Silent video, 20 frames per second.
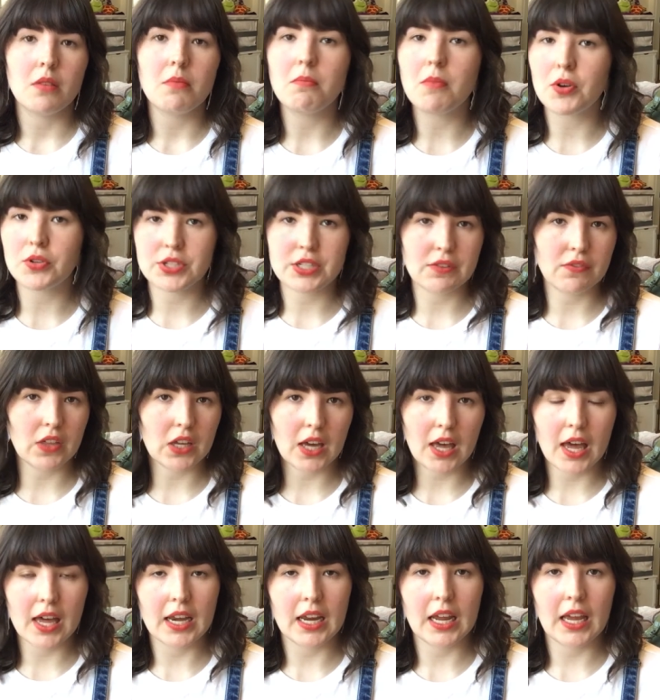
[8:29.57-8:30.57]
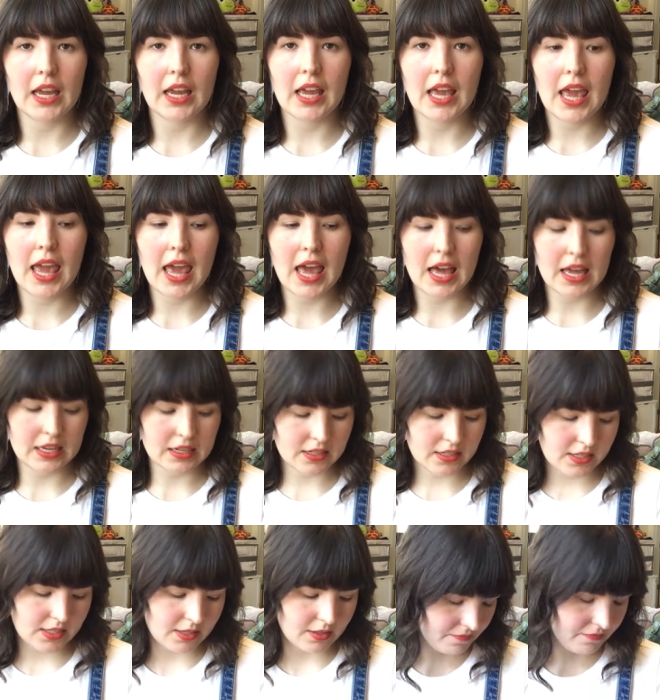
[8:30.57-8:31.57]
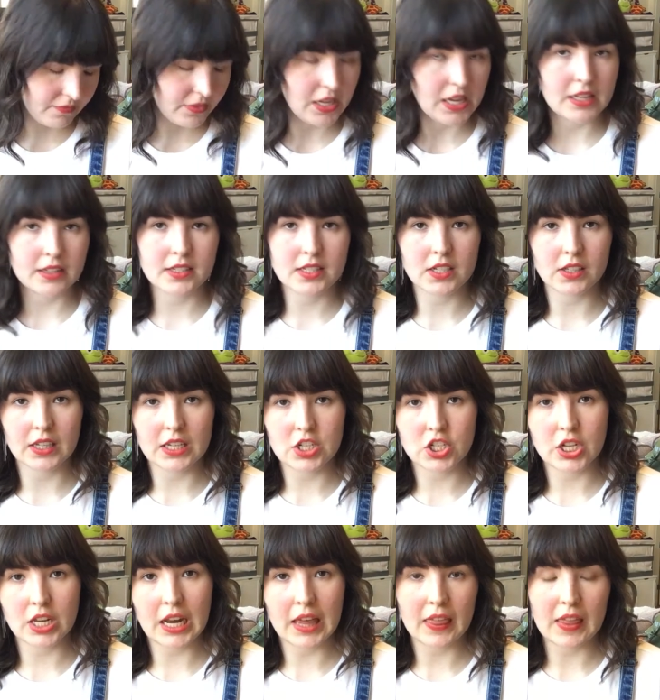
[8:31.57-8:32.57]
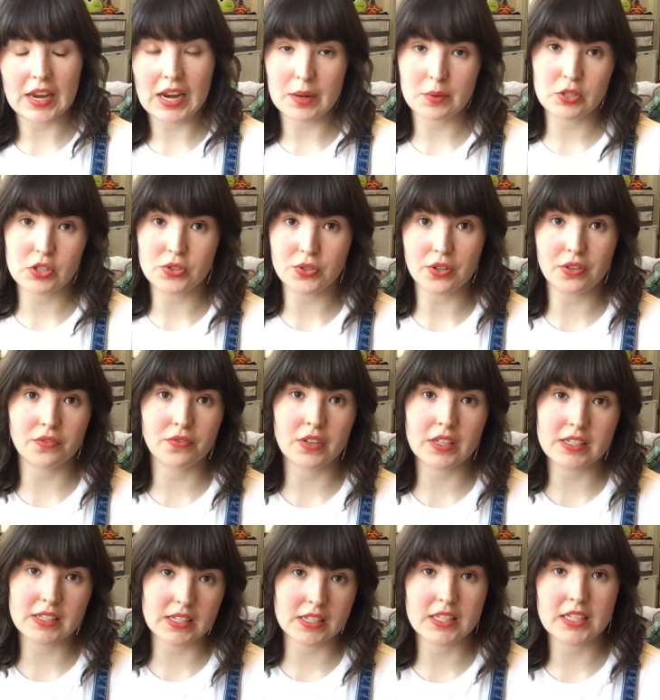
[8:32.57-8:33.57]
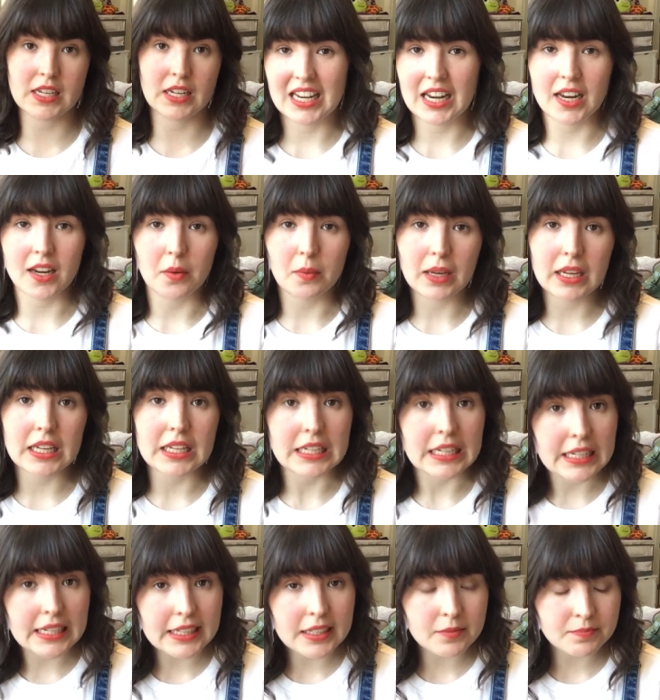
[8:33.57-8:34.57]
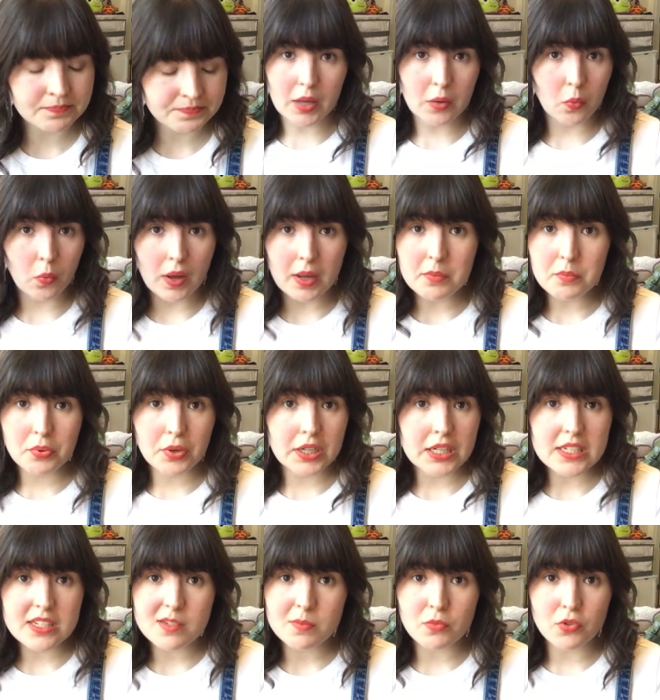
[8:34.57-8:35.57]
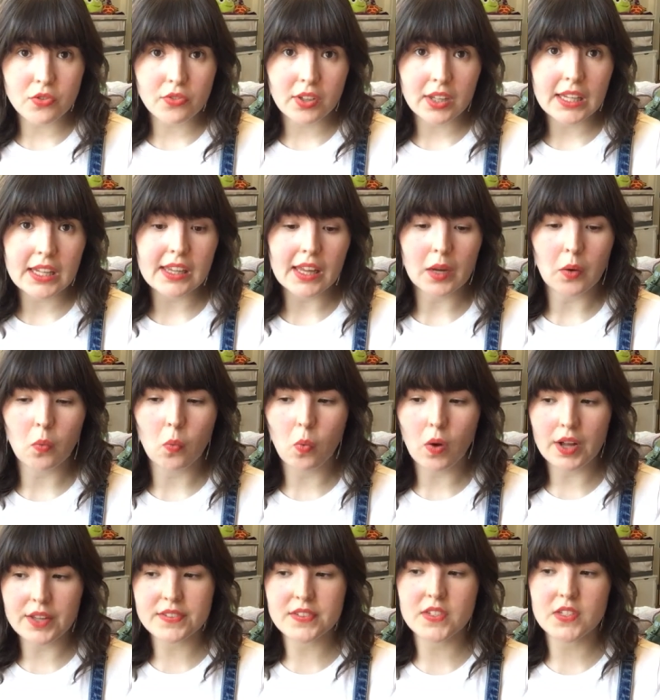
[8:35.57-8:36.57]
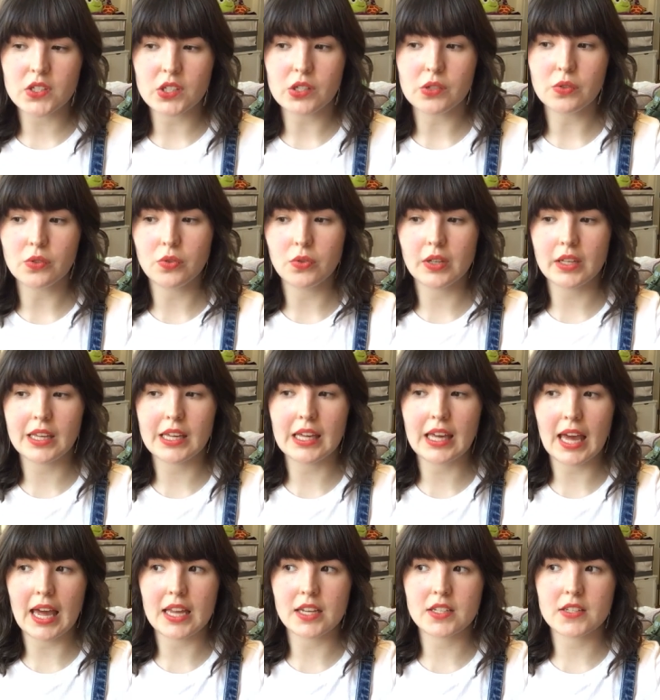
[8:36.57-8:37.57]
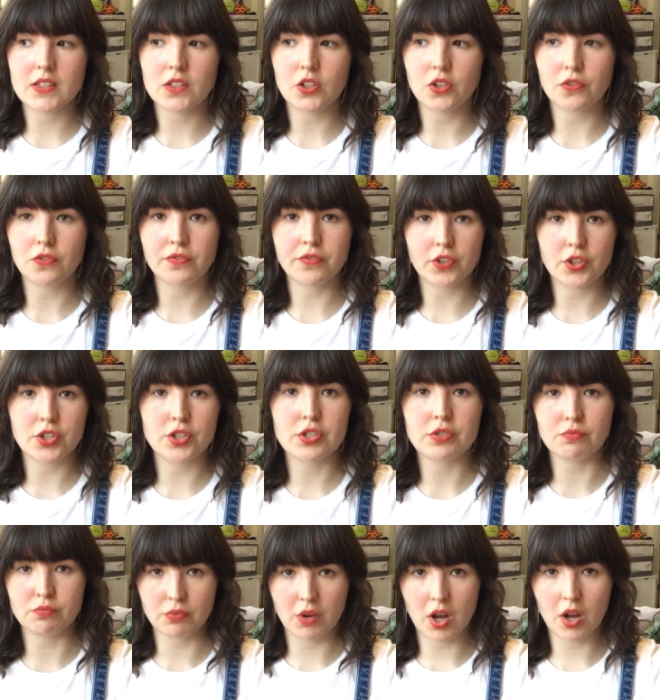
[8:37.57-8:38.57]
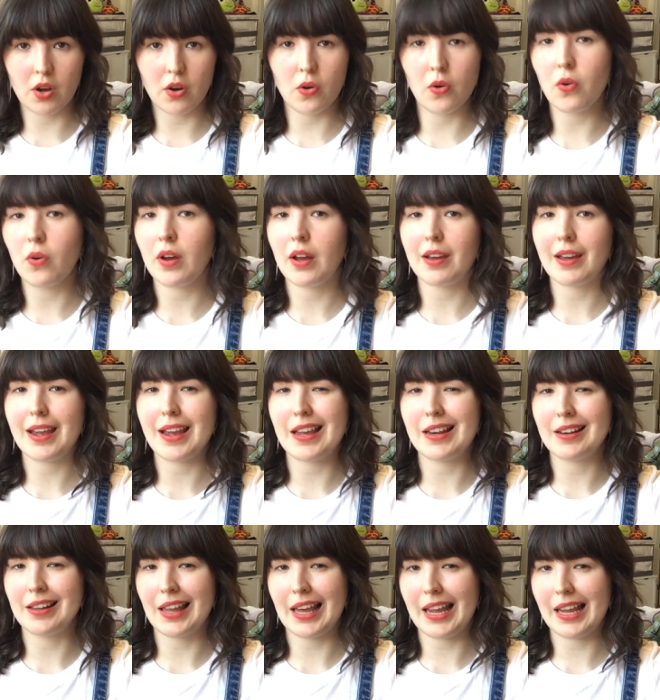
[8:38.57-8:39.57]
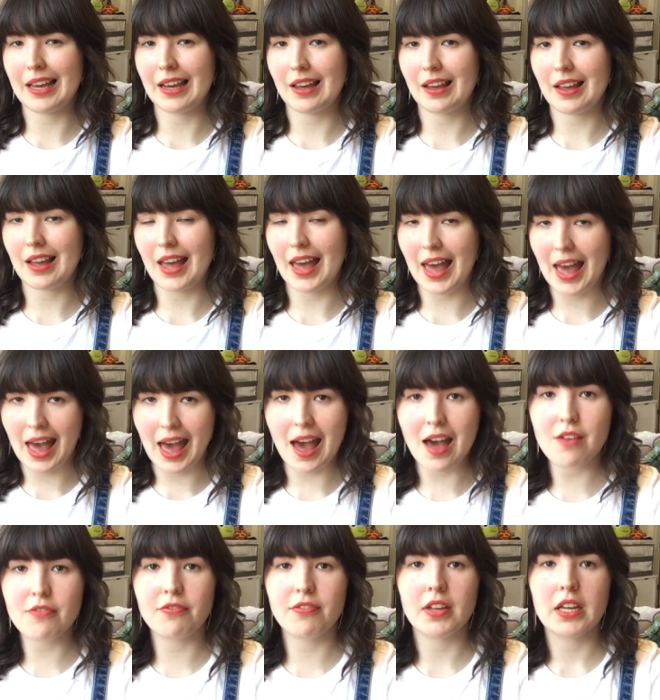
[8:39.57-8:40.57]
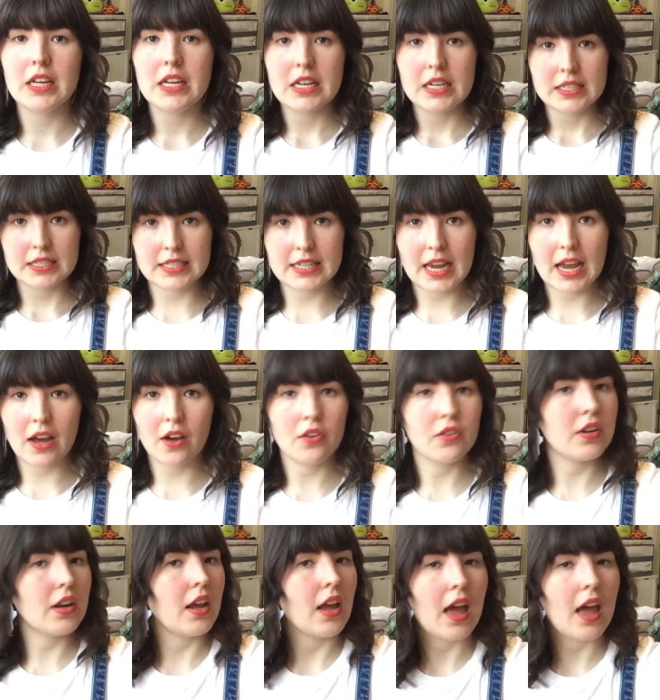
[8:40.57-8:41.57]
most of the cutting and the installation, and then I was sort of assisting in any way he needed. It went pretty smoothly. Like once you get your first row and like a half down,